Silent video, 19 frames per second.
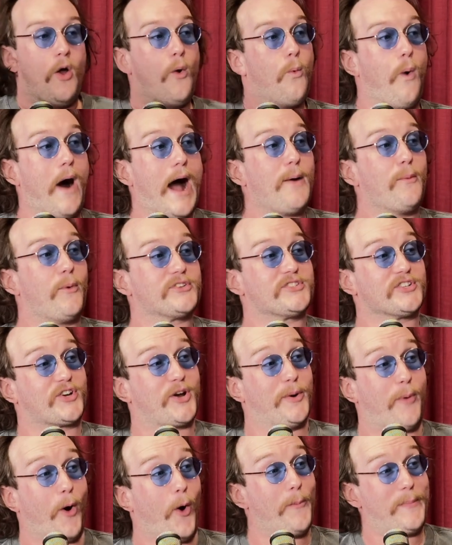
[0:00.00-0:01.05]
Why wasn't
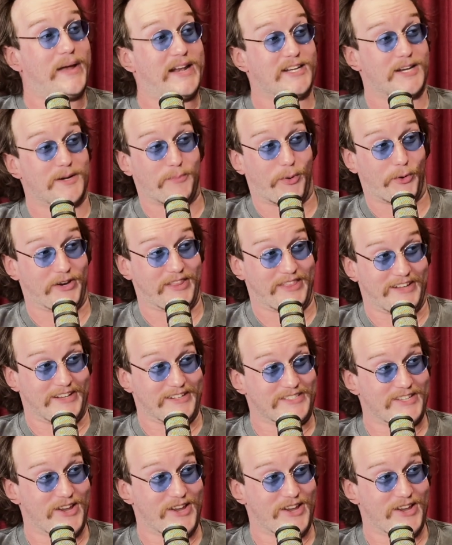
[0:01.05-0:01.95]
Cabal Minion put in this?